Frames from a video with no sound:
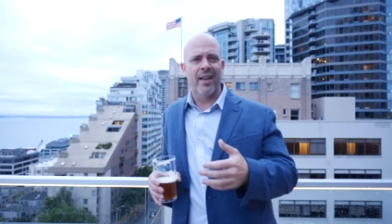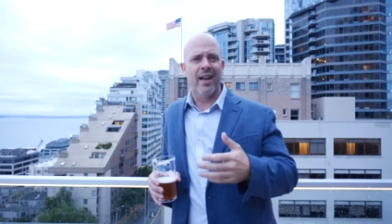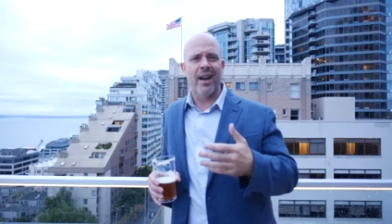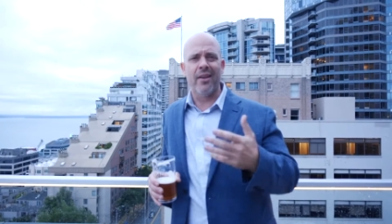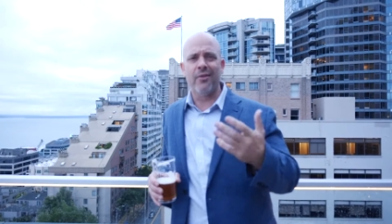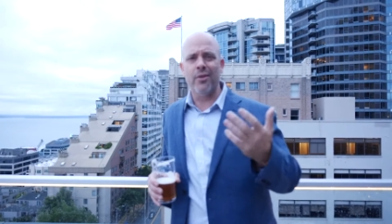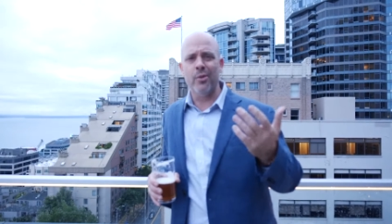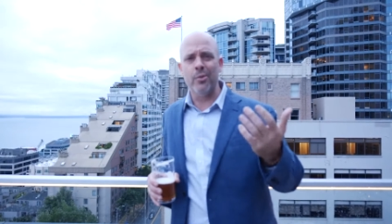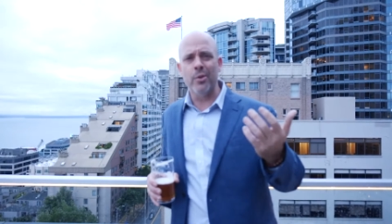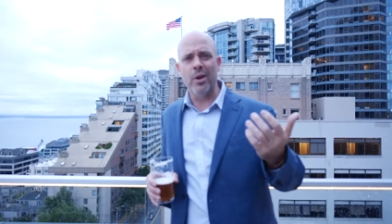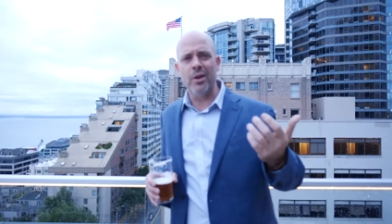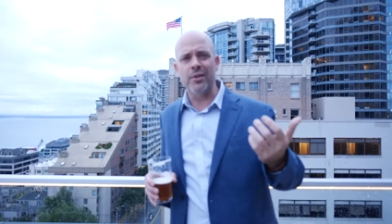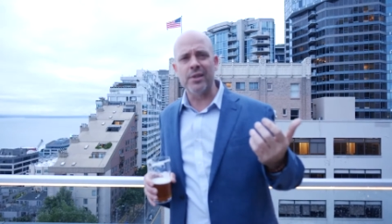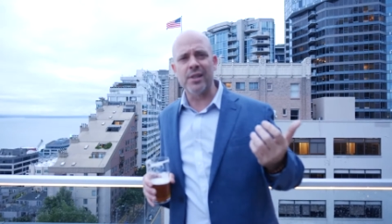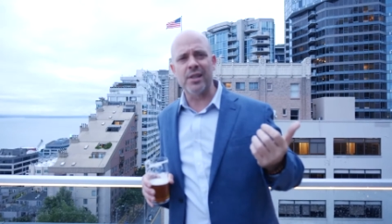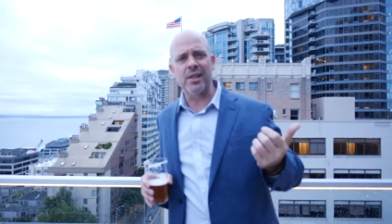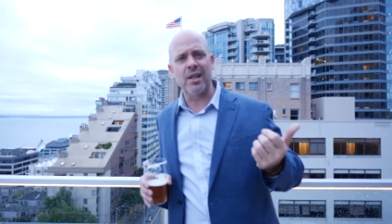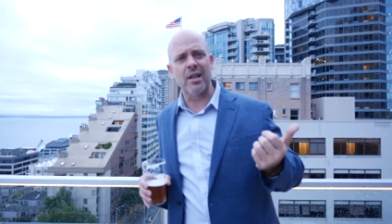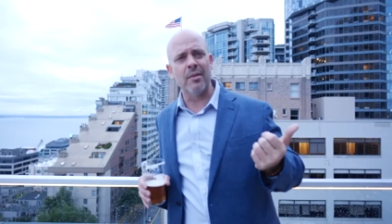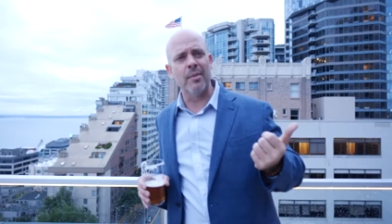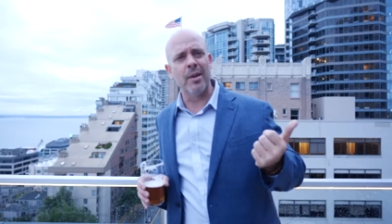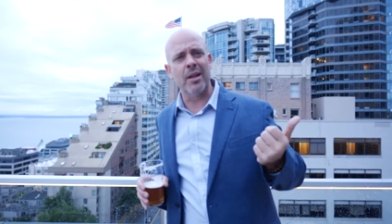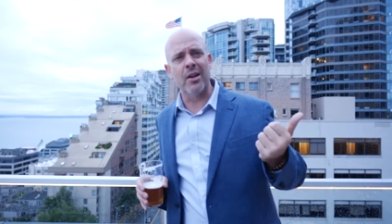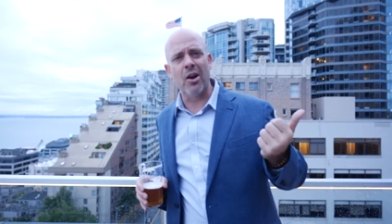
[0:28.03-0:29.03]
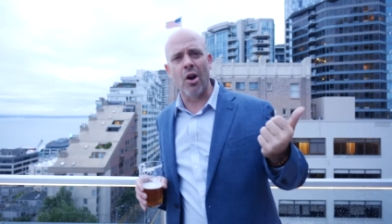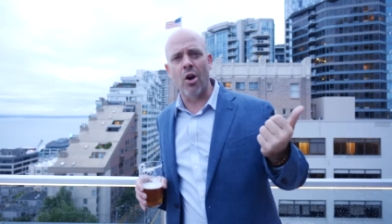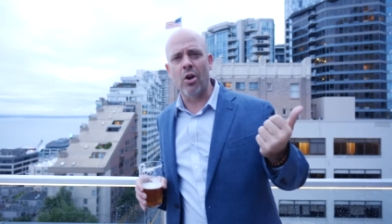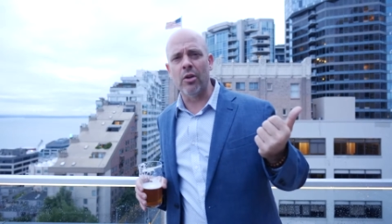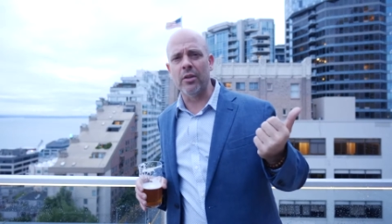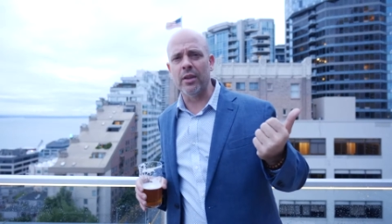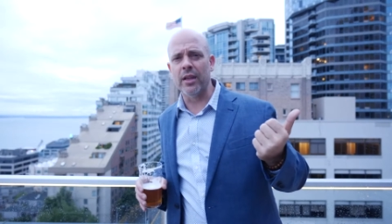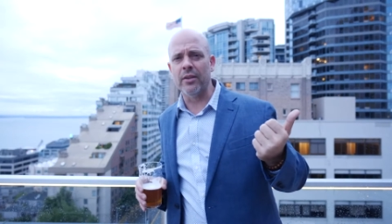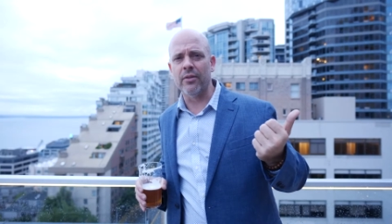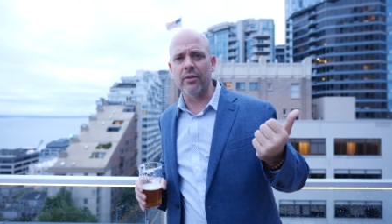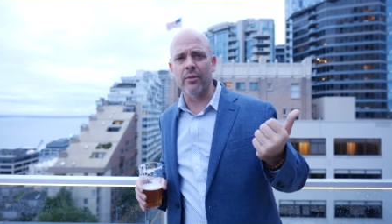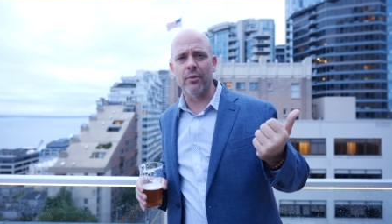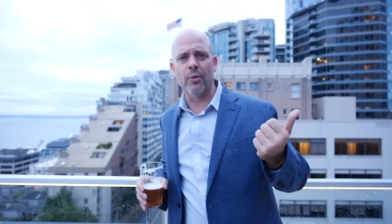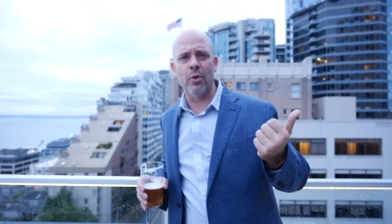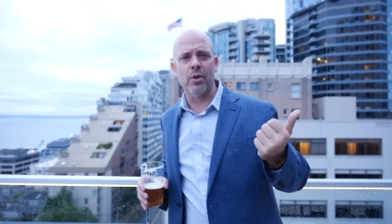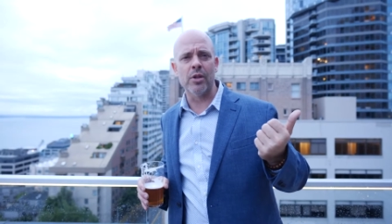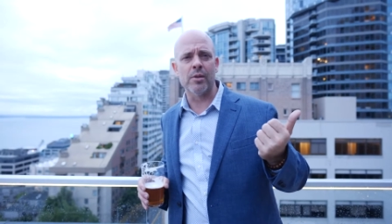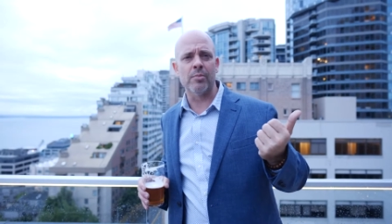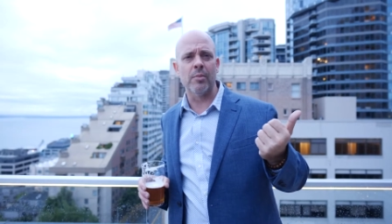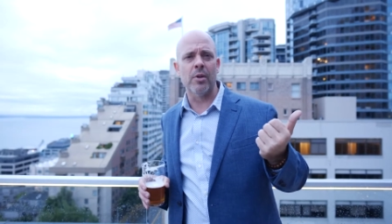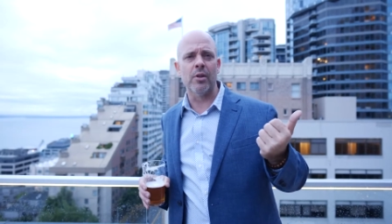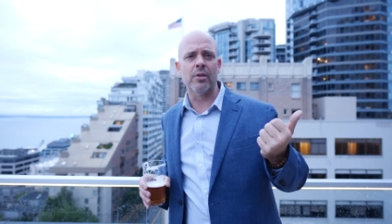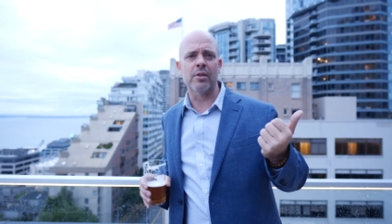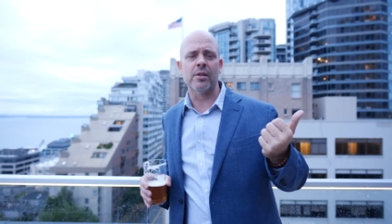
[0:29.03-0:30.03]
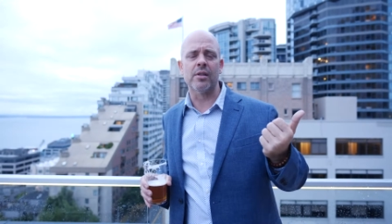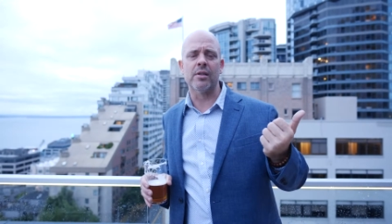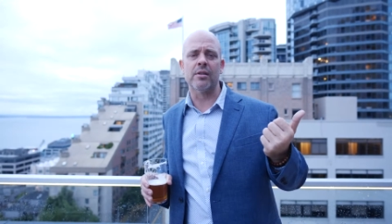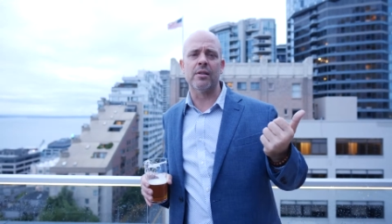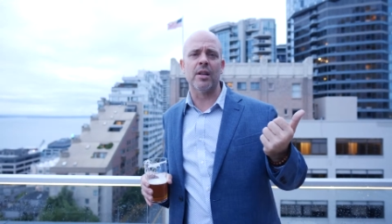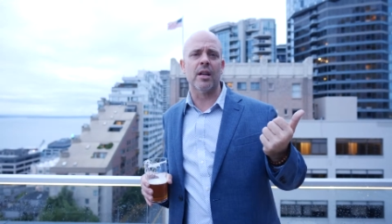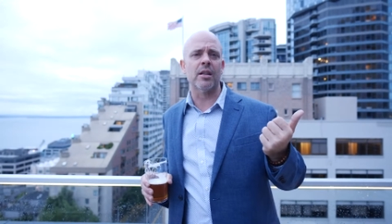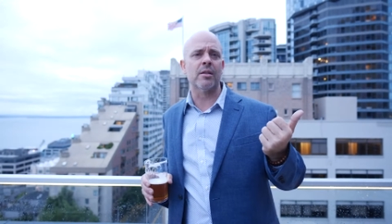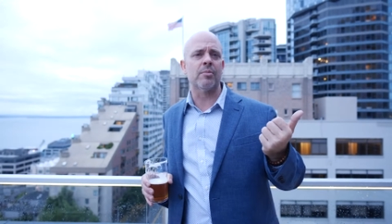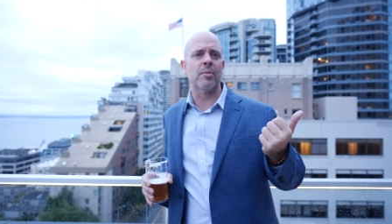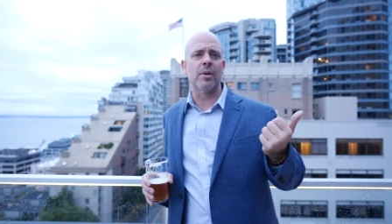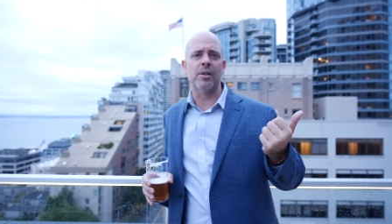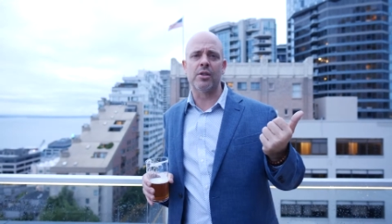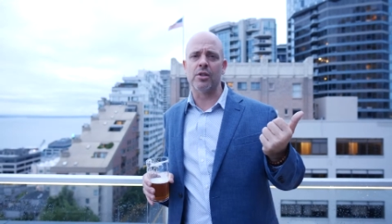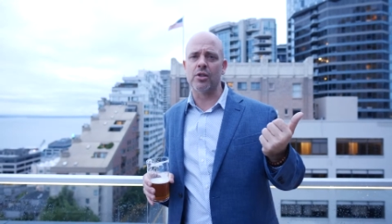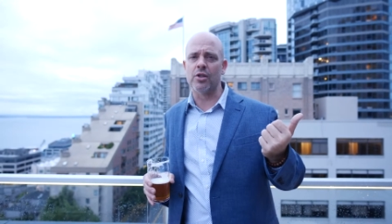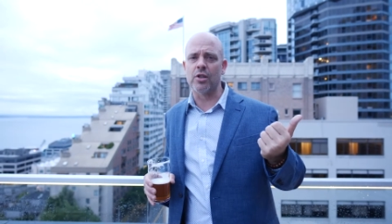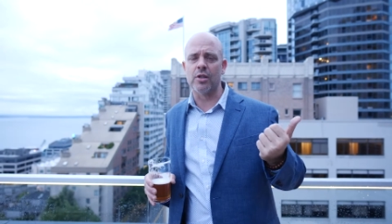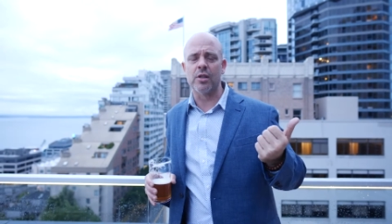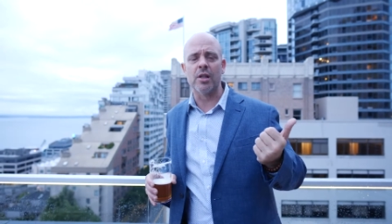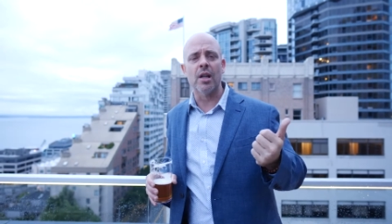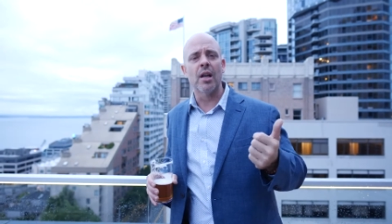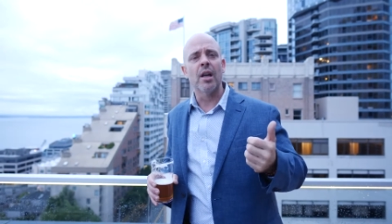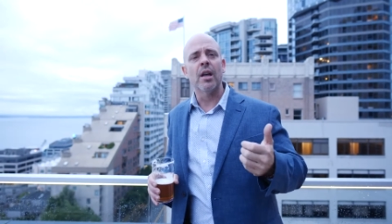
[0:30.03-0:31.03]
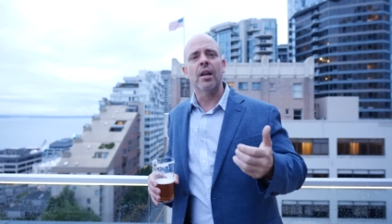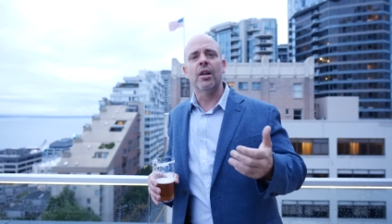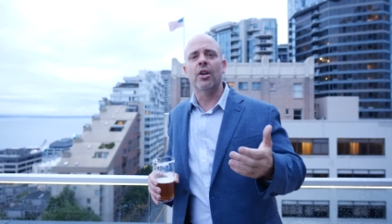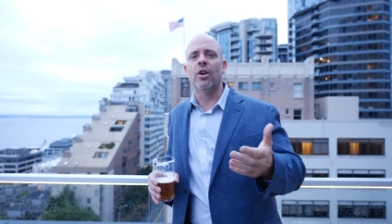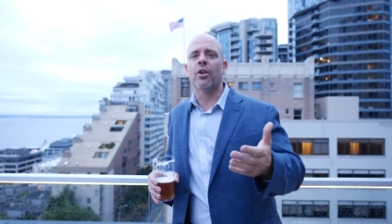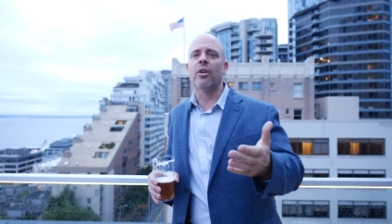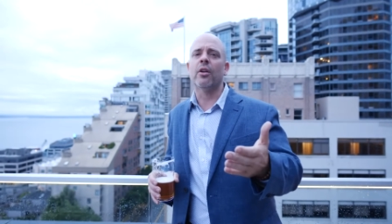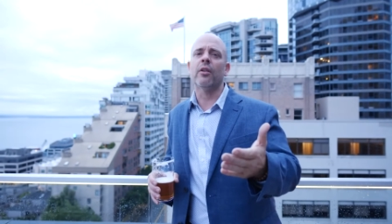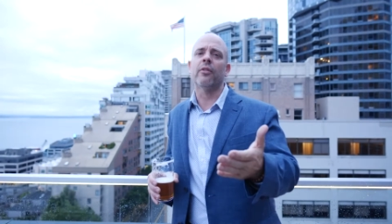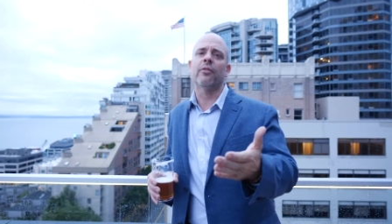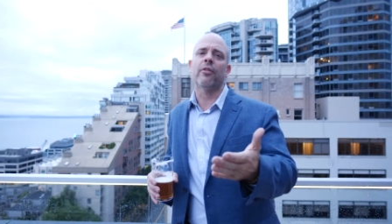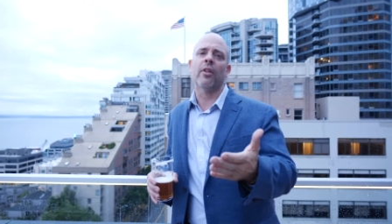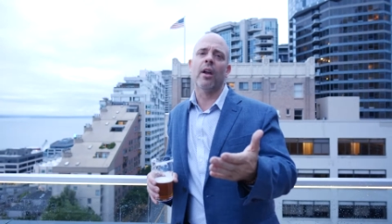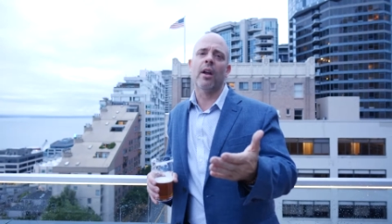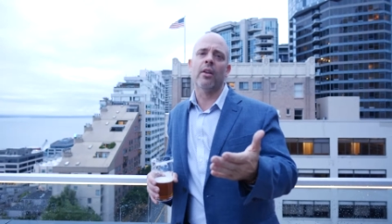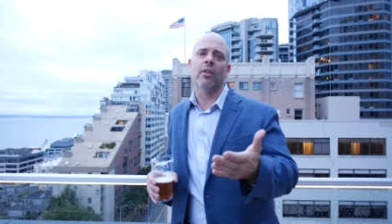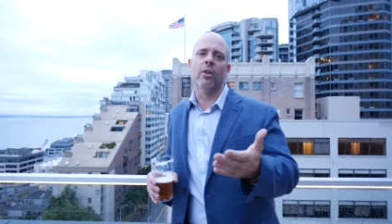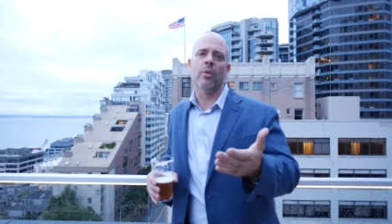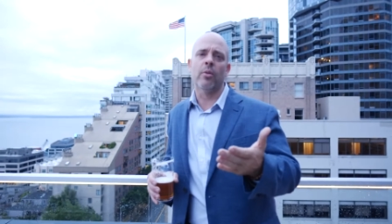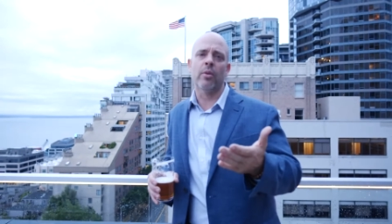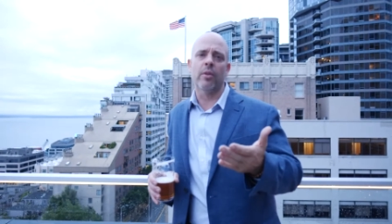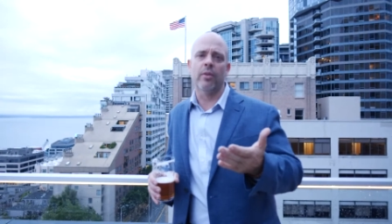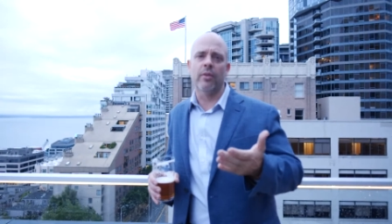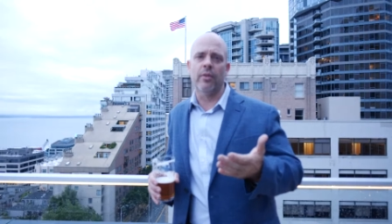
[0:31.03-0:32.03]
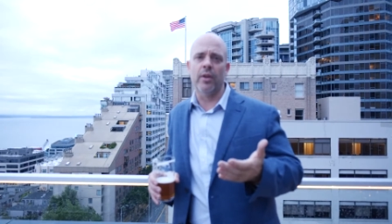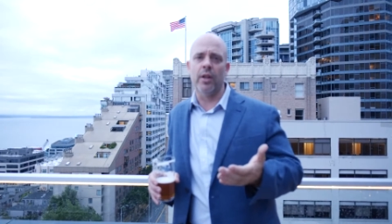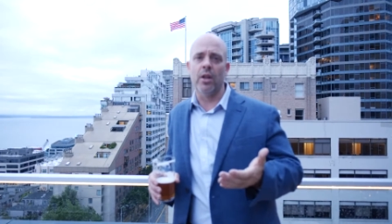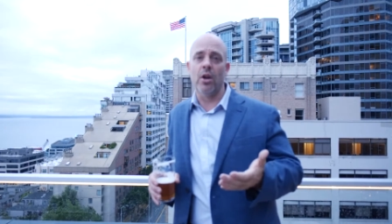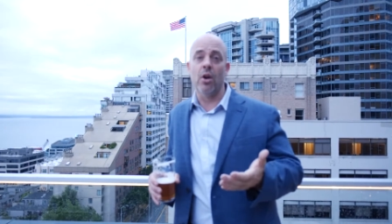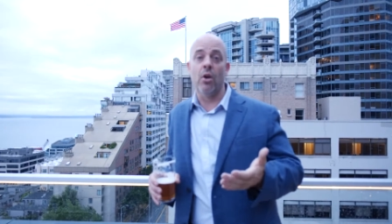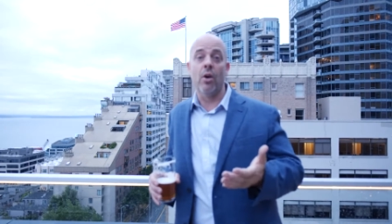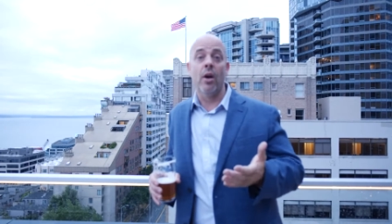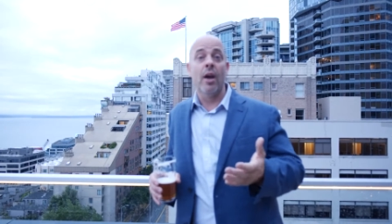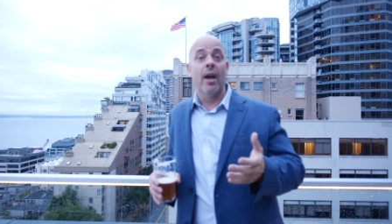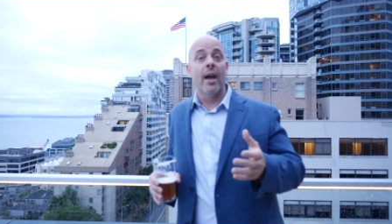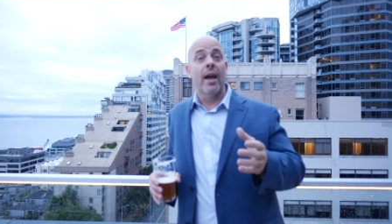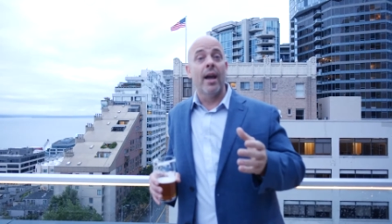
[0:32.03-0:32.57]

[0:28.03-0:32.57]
Everyone else is gonna be calling, leaving voicemails and text messages. You're gonna fly in there with a video.